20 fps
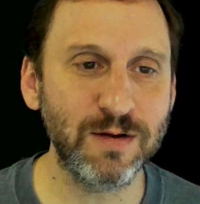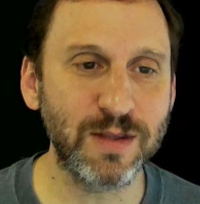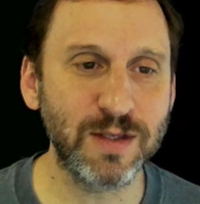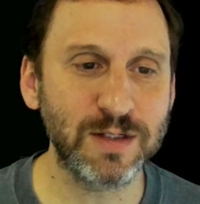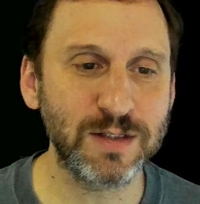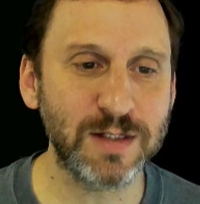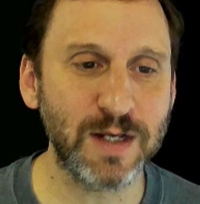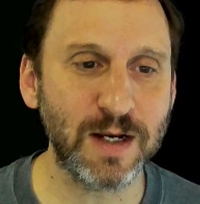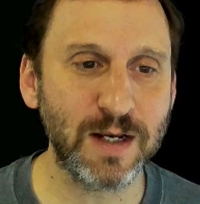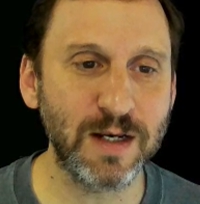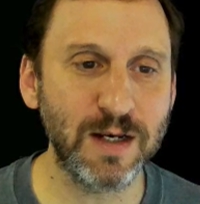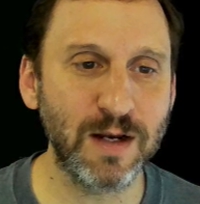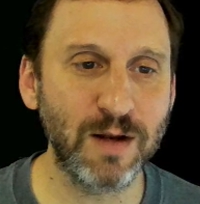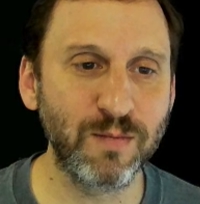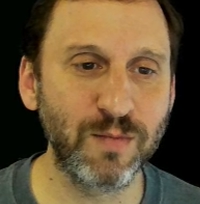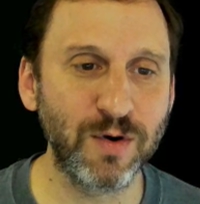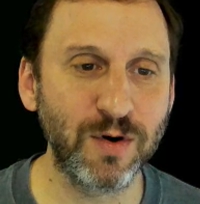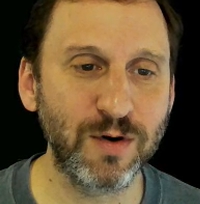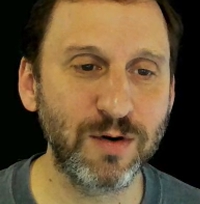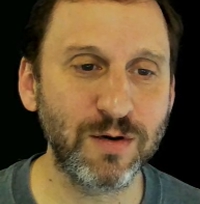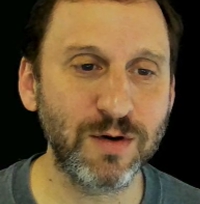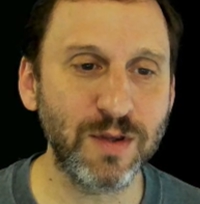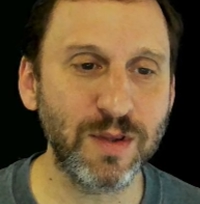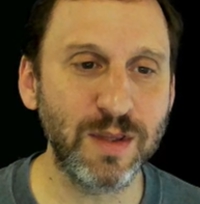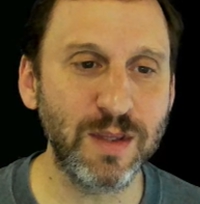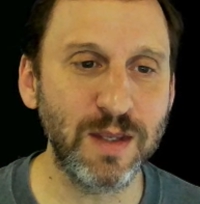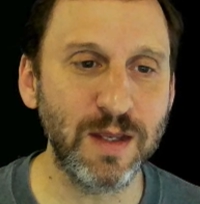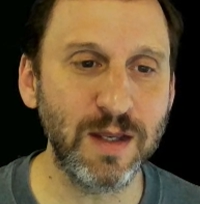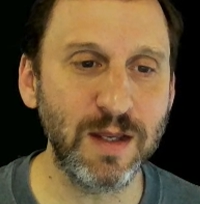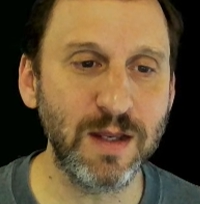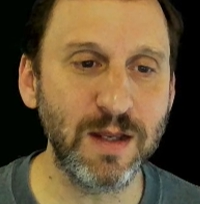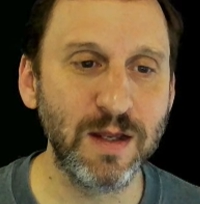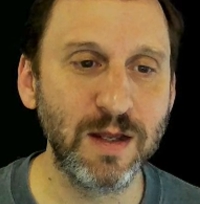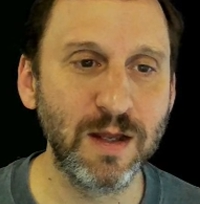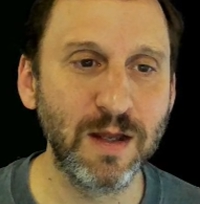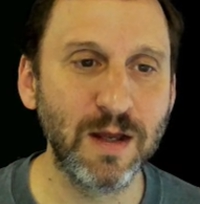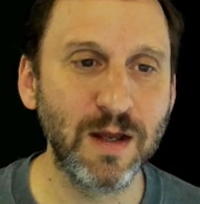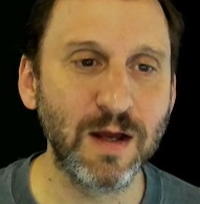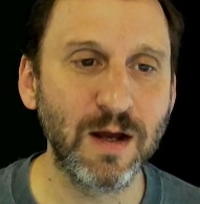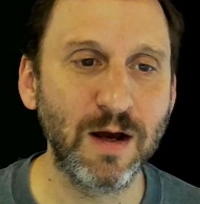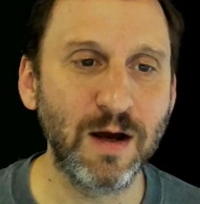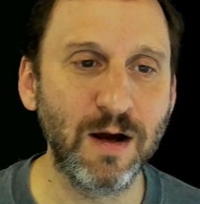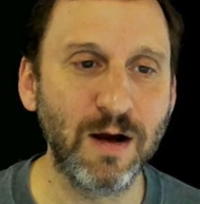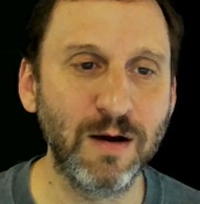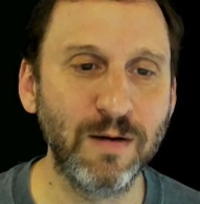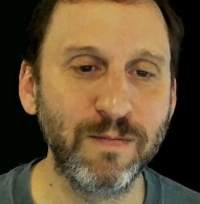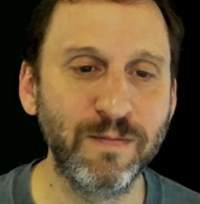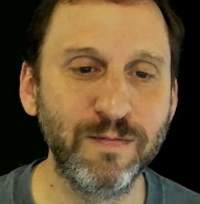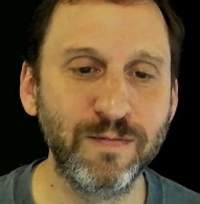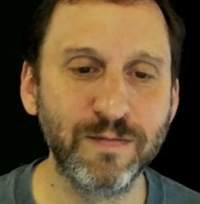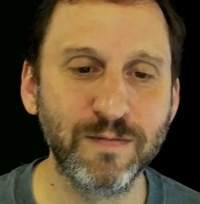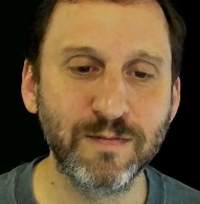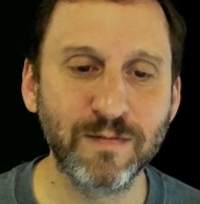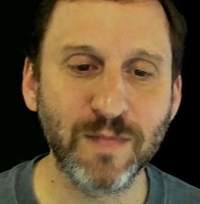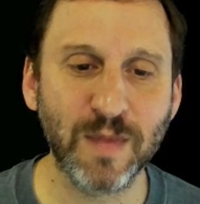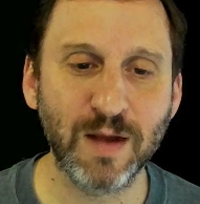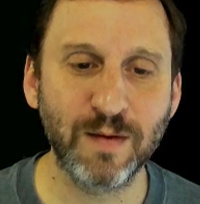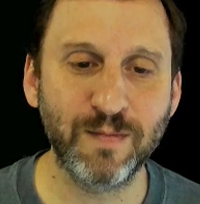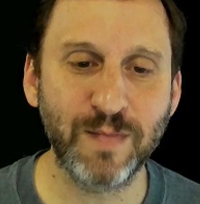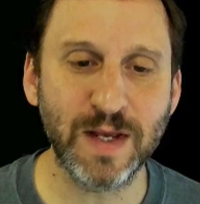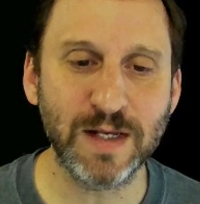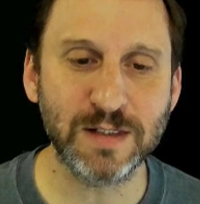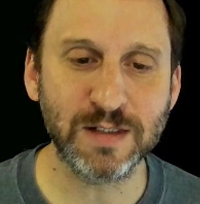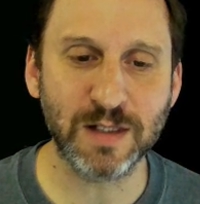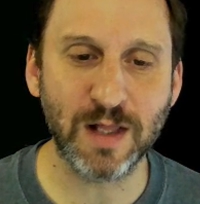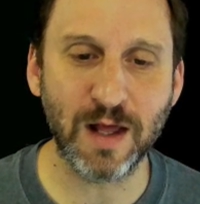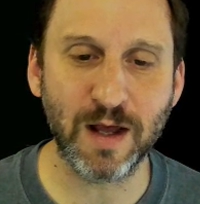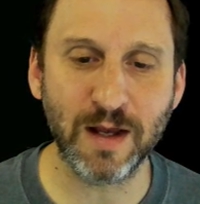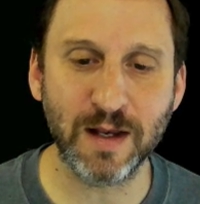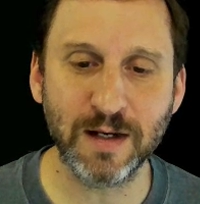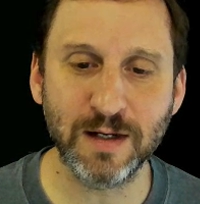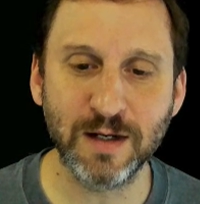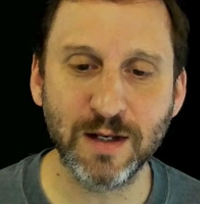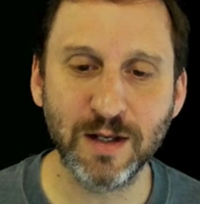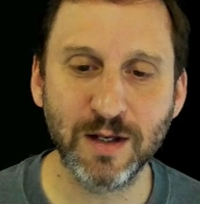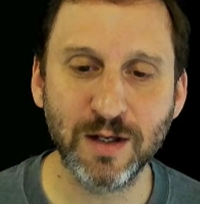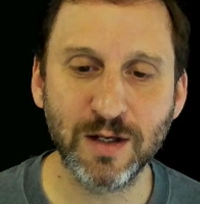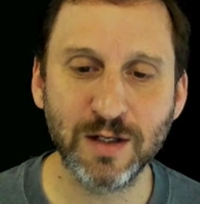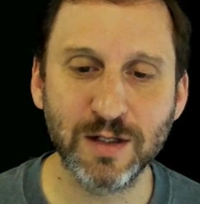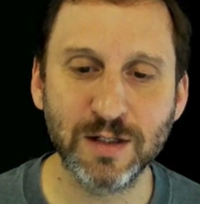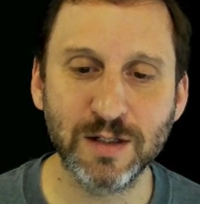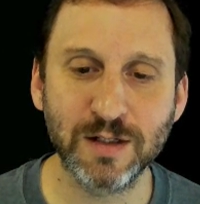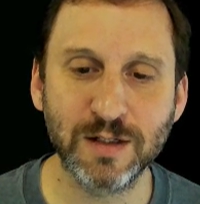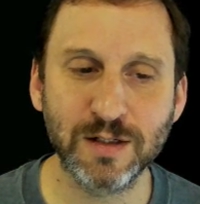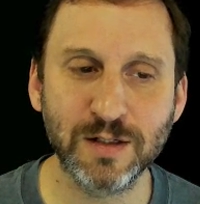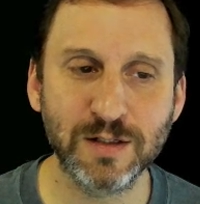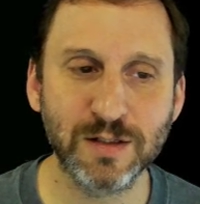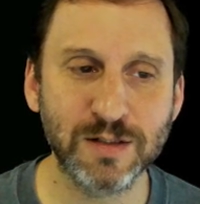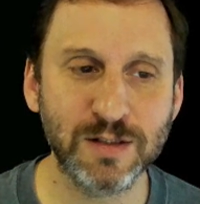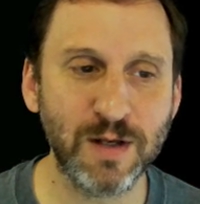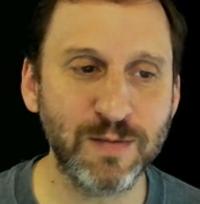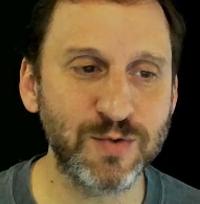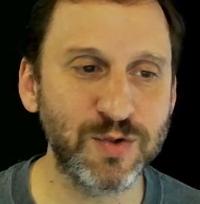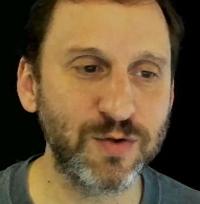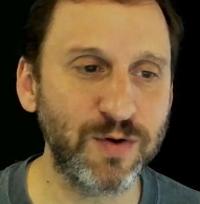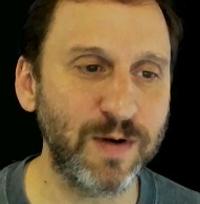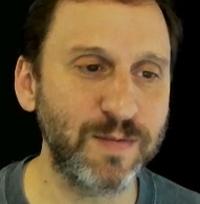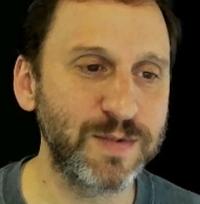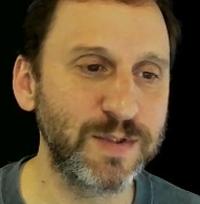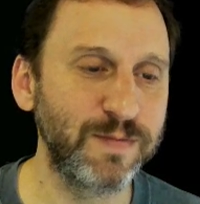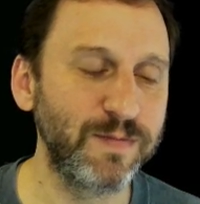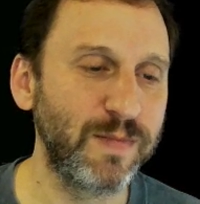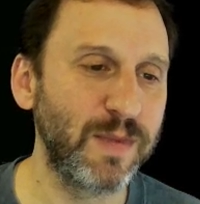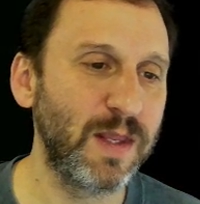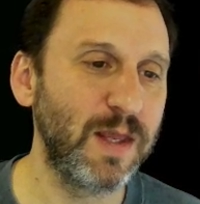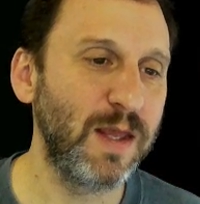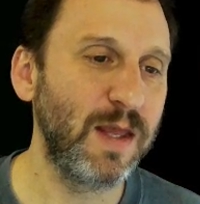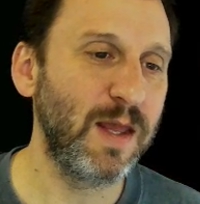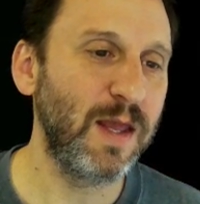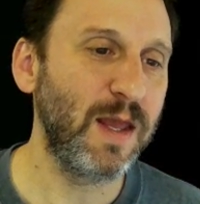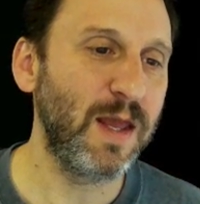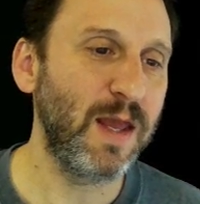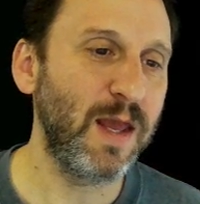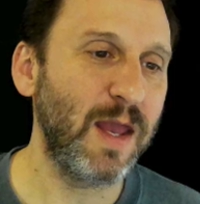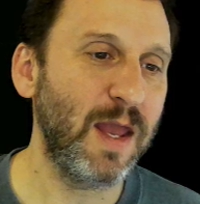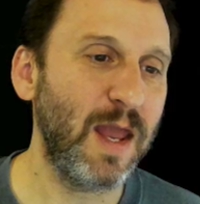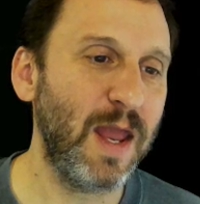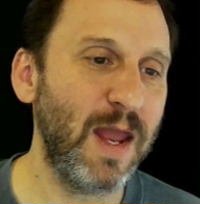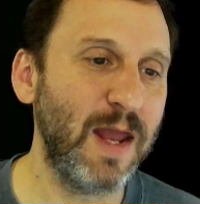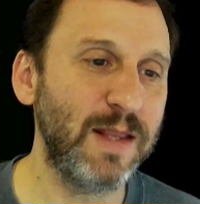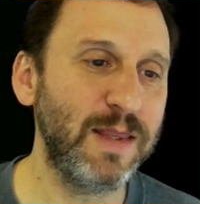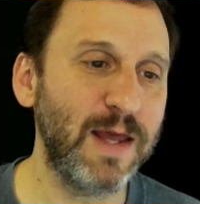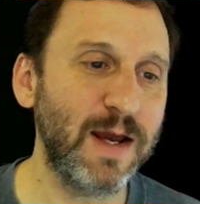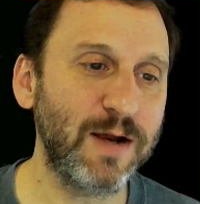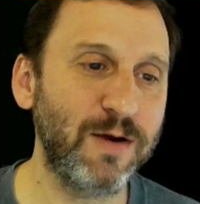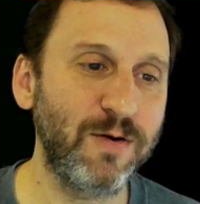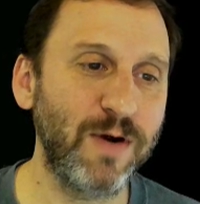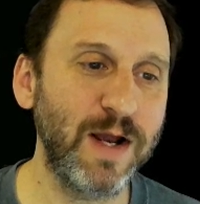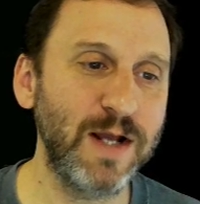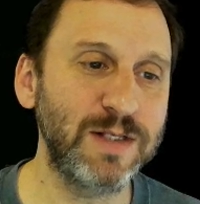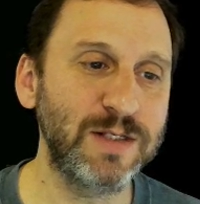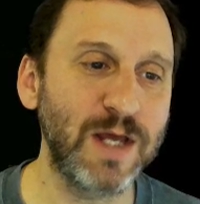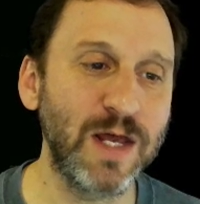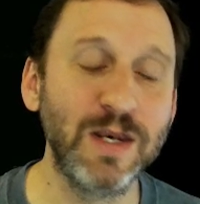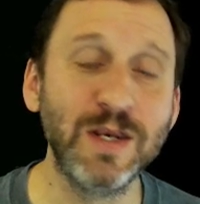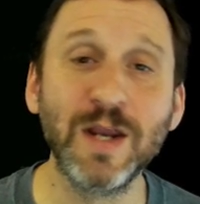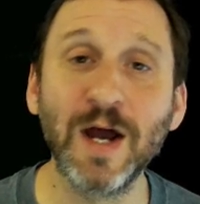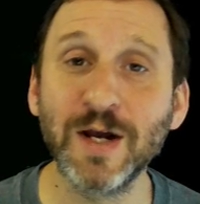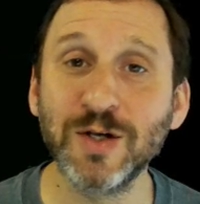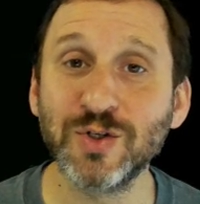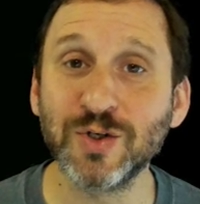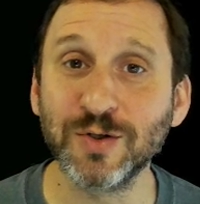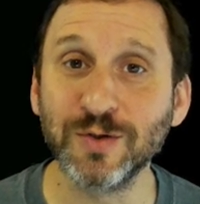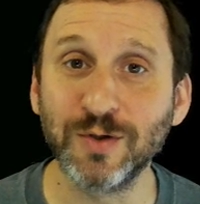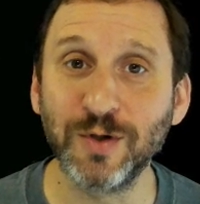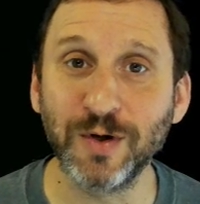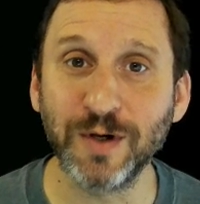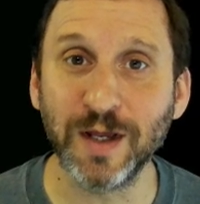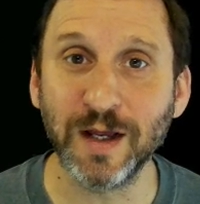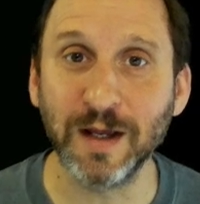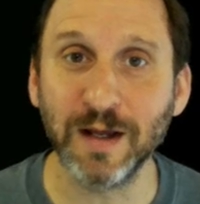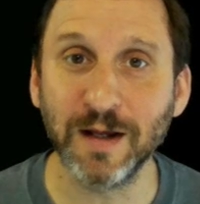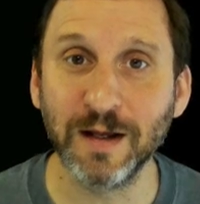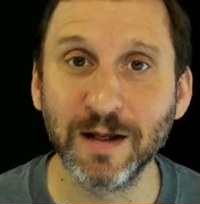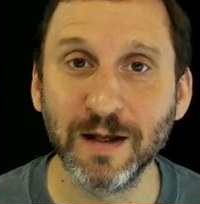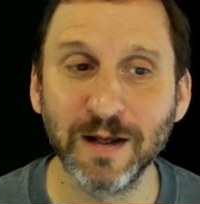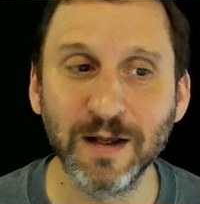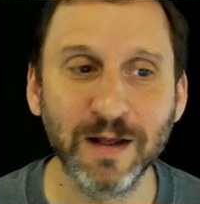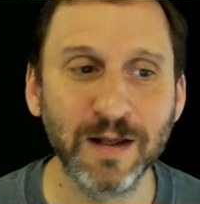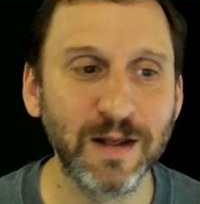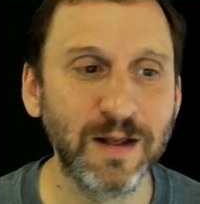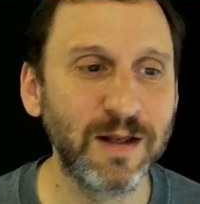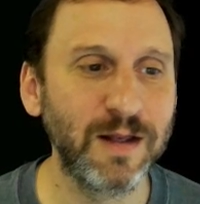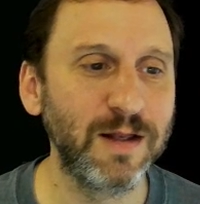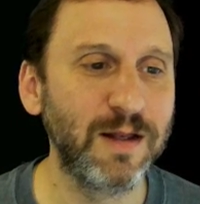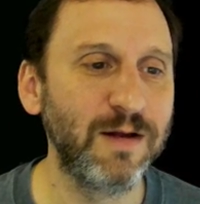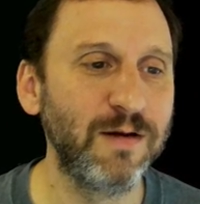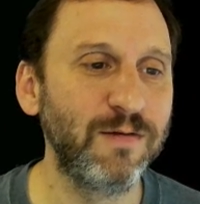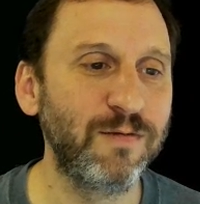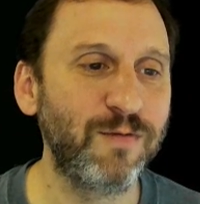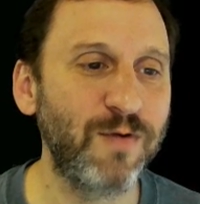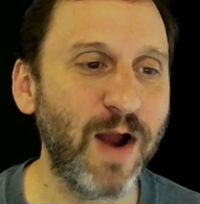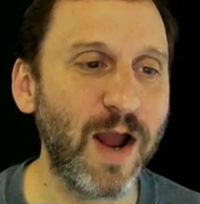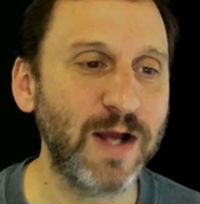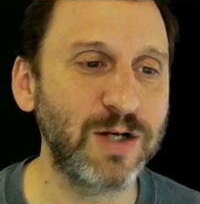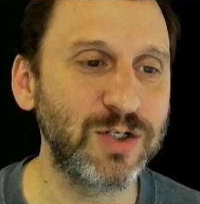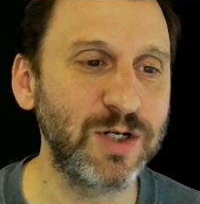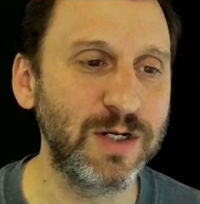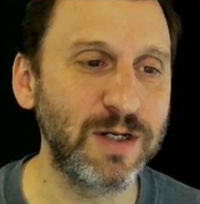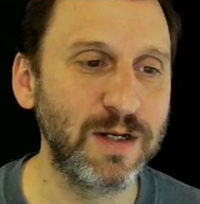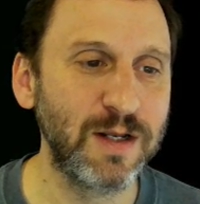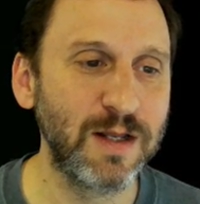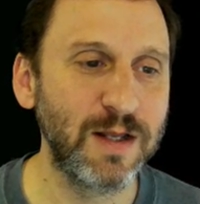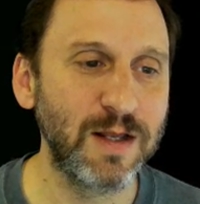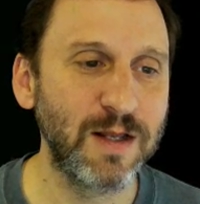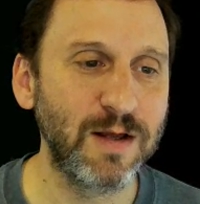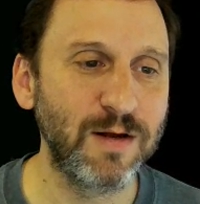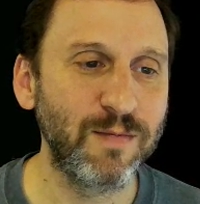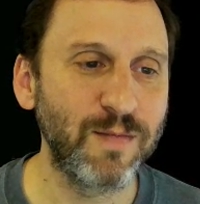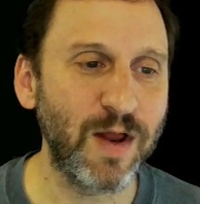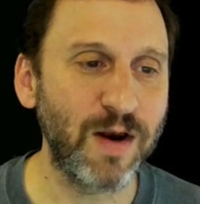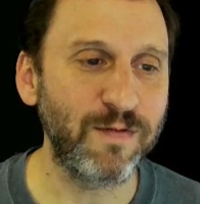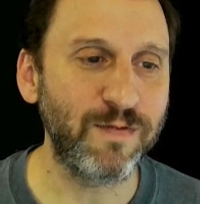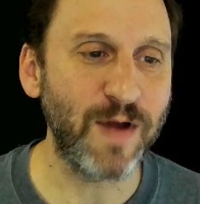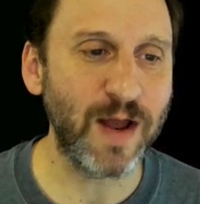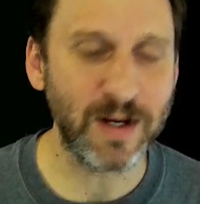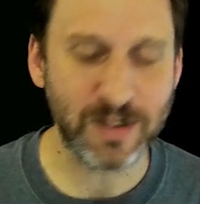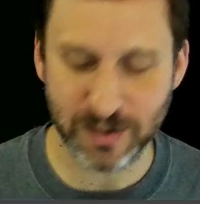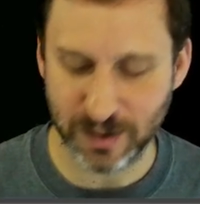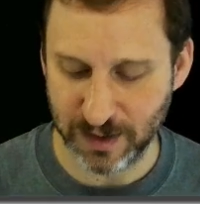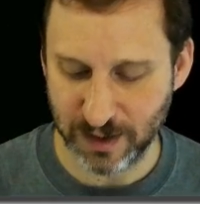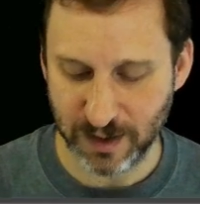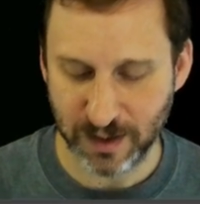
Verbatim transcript: the second number, the um, baseline subscript. And that creates a nicer looking fraction. Matter of fact,